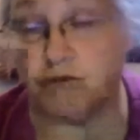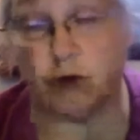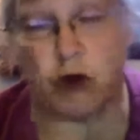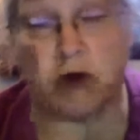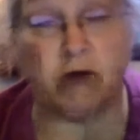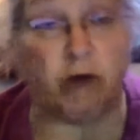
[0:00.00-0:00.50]

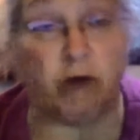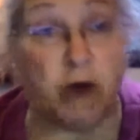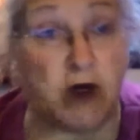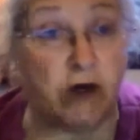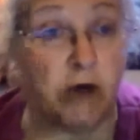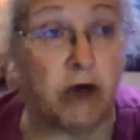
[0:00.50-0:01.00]
cream of
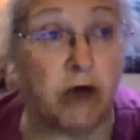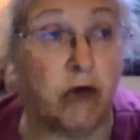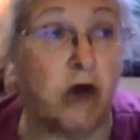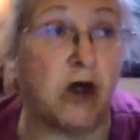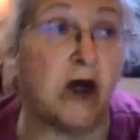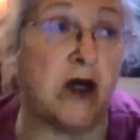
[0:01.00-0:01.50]
whatever you
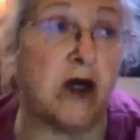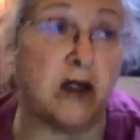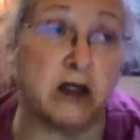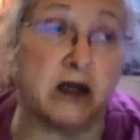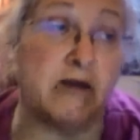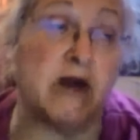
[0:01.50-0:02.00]
want. I
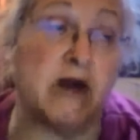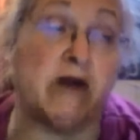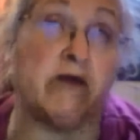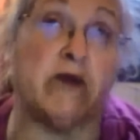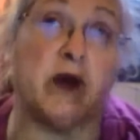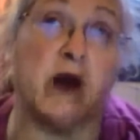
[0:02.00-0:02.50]
just happen to
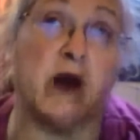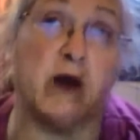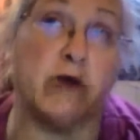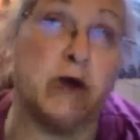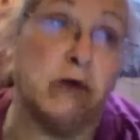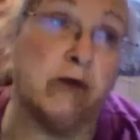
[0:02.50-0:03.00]
have
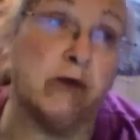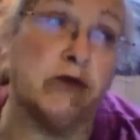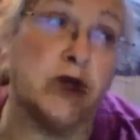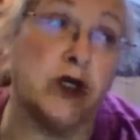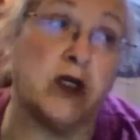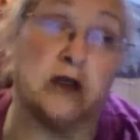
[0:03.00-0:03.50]
cream of
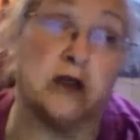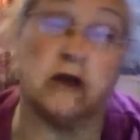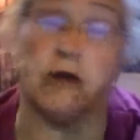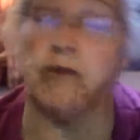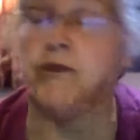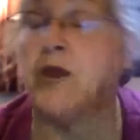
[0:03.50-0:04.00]
chicken.
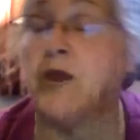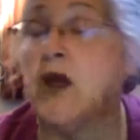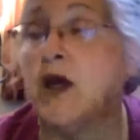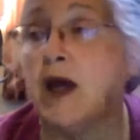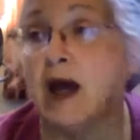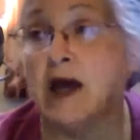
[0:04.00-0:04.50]
So
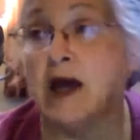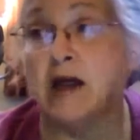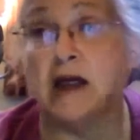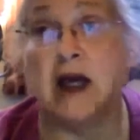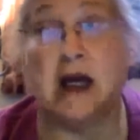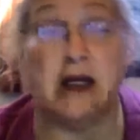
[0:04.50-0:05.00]
add a
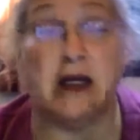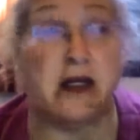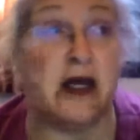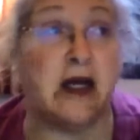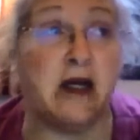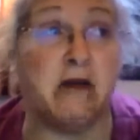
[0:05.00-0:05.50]
can of
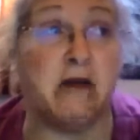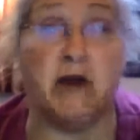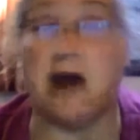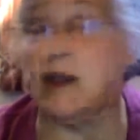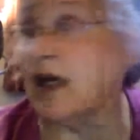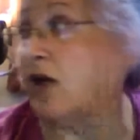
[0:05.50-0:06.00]
that. And I've
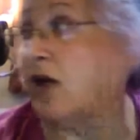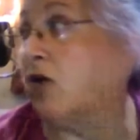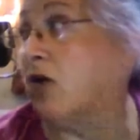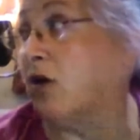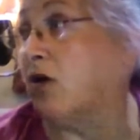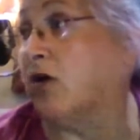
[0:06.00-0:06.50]
had that
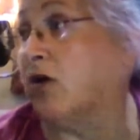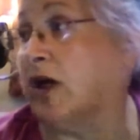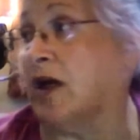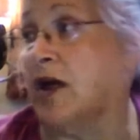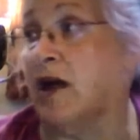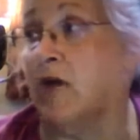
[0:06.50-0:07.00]
cooking all day.
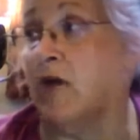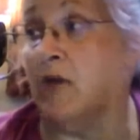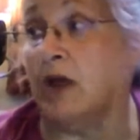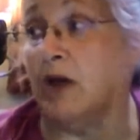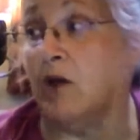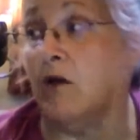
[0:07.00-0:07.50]
And that'll
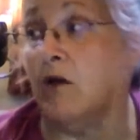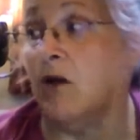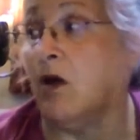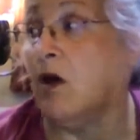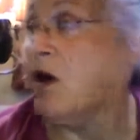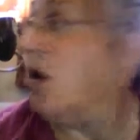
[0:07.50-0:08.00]
be
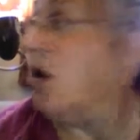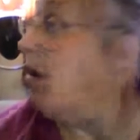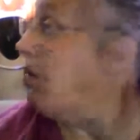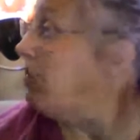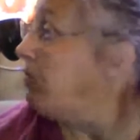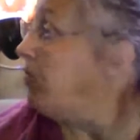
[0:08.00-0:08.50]

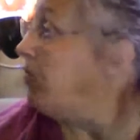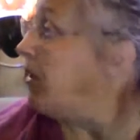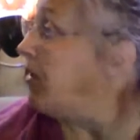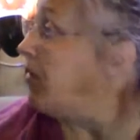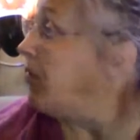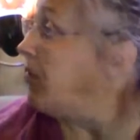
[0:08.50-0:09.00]

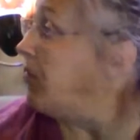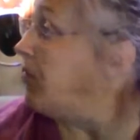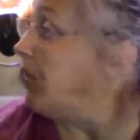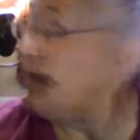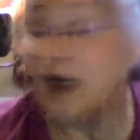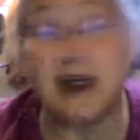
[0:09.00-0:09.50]
ready for
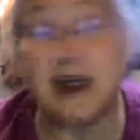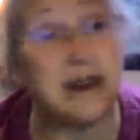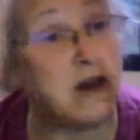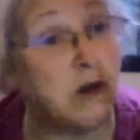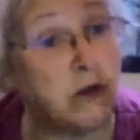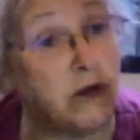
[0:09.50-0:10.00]
when he
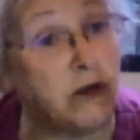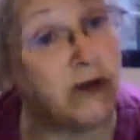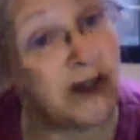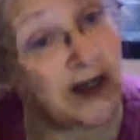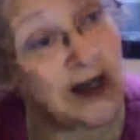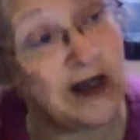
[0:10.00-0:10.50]
gets off work
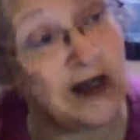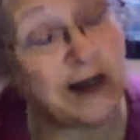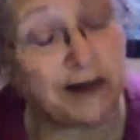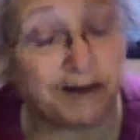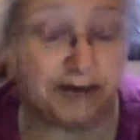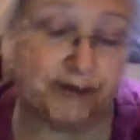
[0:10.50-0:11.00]
tonight.
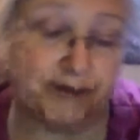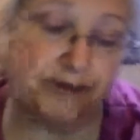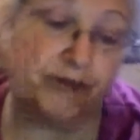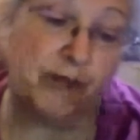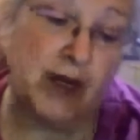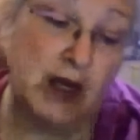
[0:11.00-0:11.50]

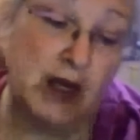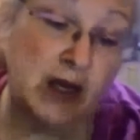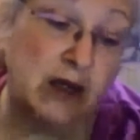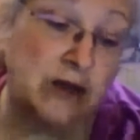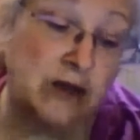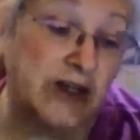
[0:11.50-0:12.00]

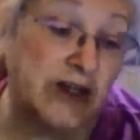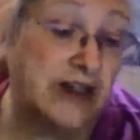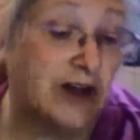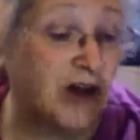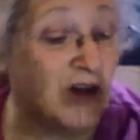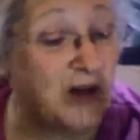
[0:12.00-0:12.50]
That's
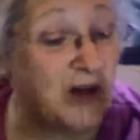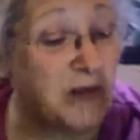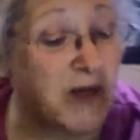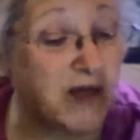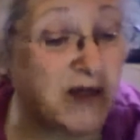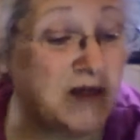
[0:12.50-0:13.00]
all I've
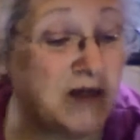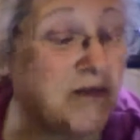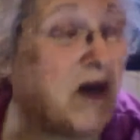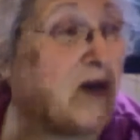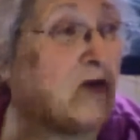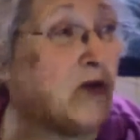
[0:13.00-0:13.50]
been
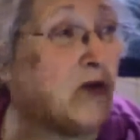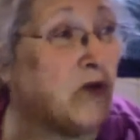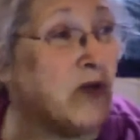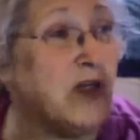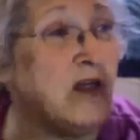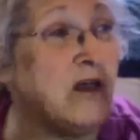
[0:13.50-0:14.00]
about
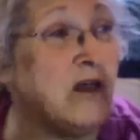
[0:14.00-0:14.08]
doing.